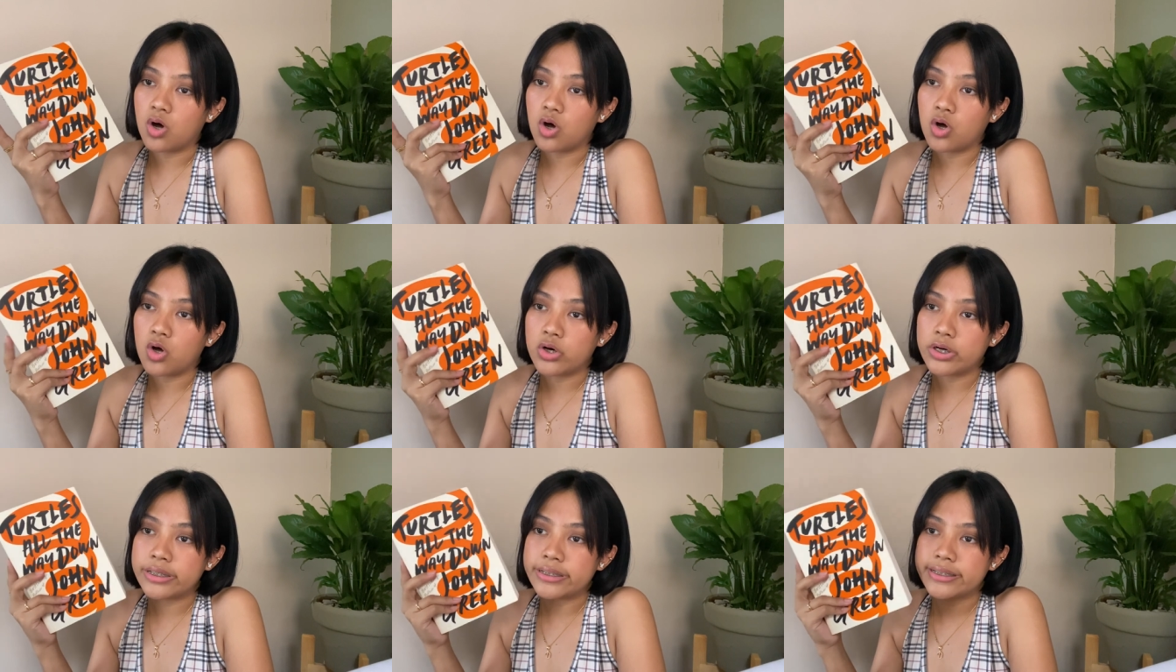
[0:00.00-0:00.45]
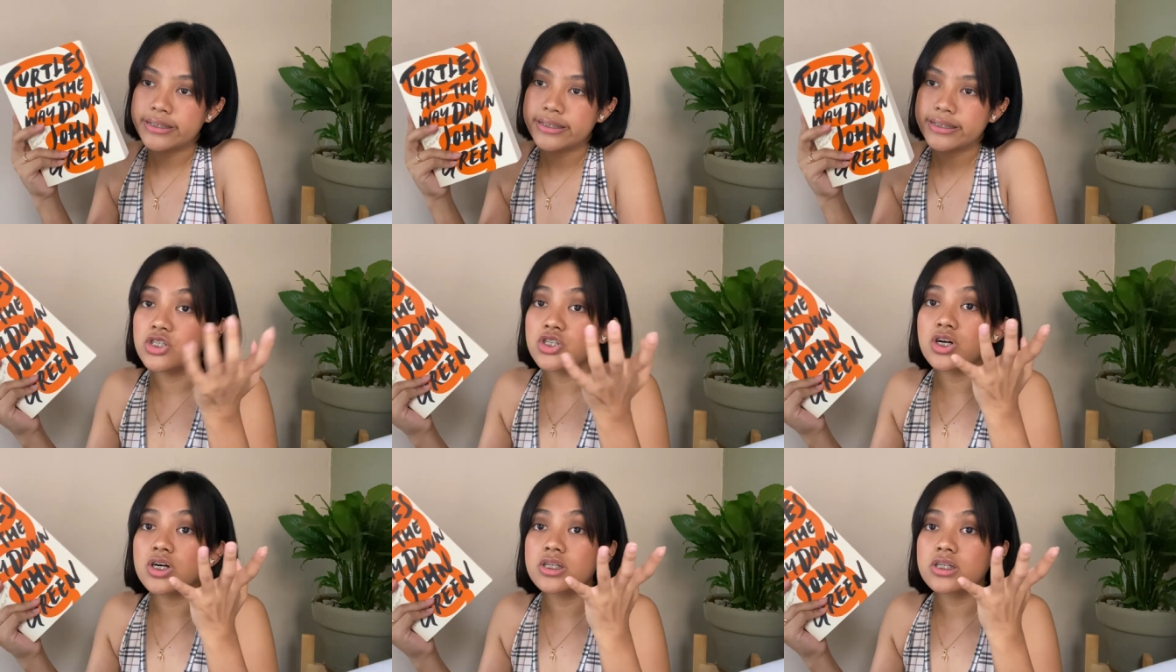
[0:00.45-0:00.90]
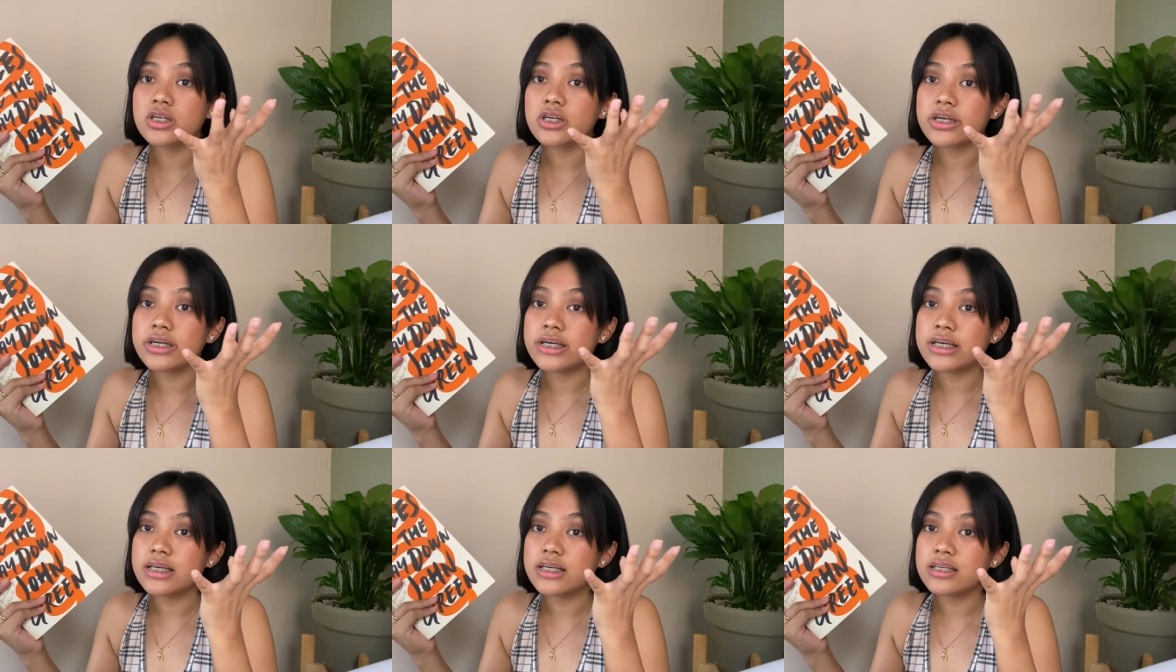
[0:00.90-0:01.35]
on John
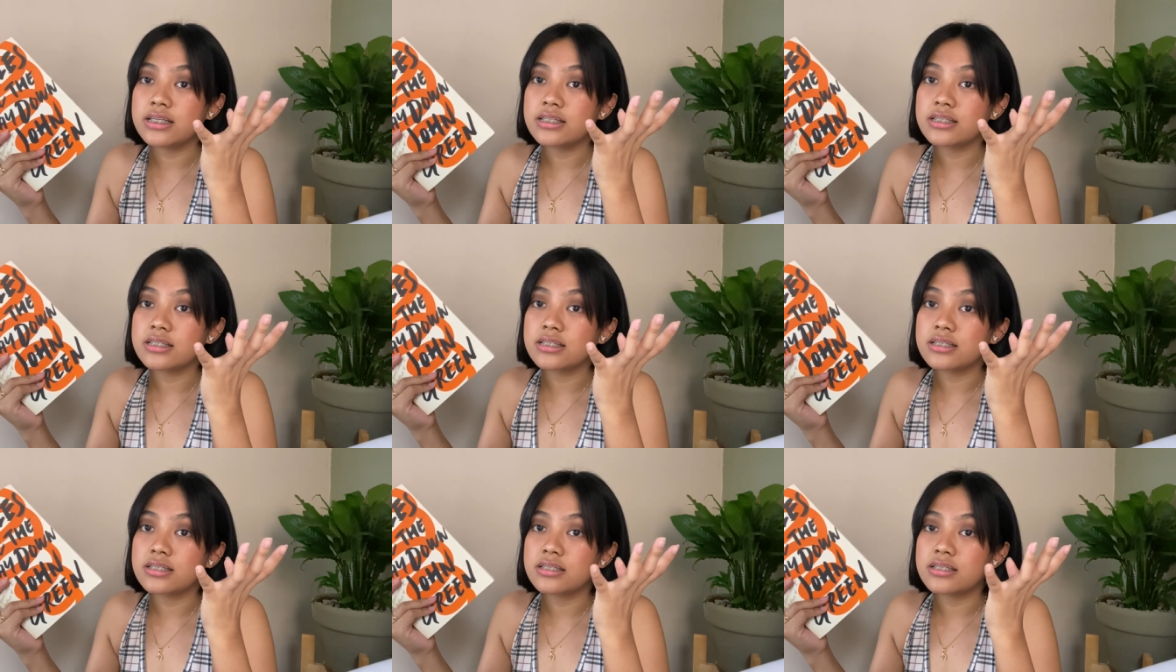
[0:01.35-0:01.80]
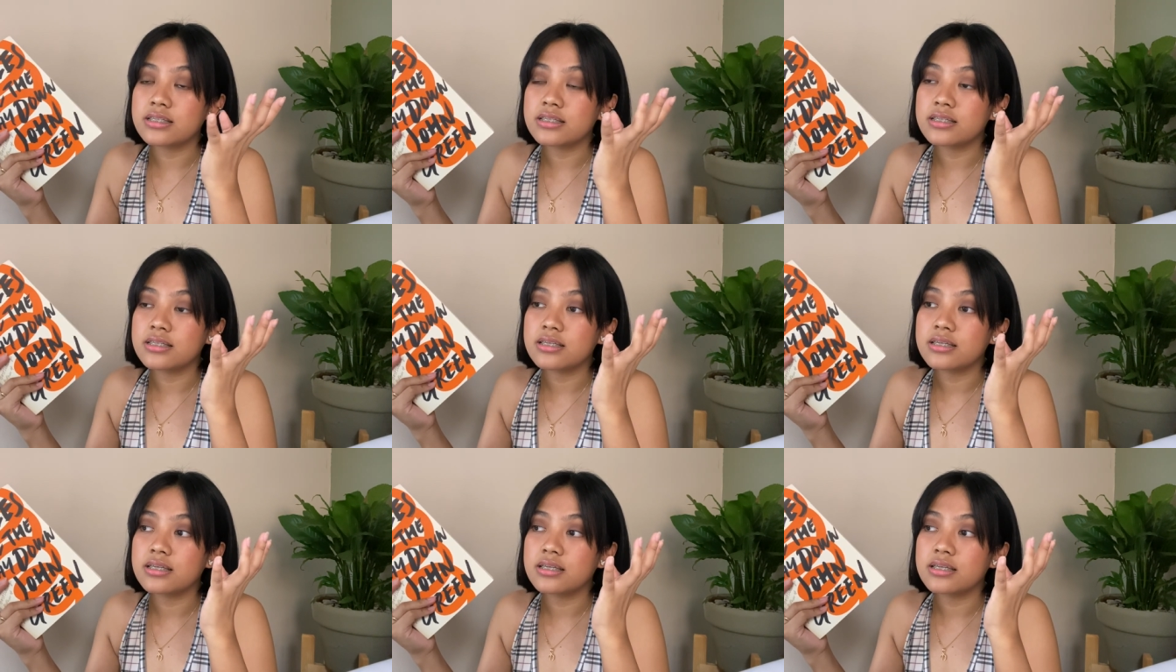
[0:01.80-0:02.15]
Green's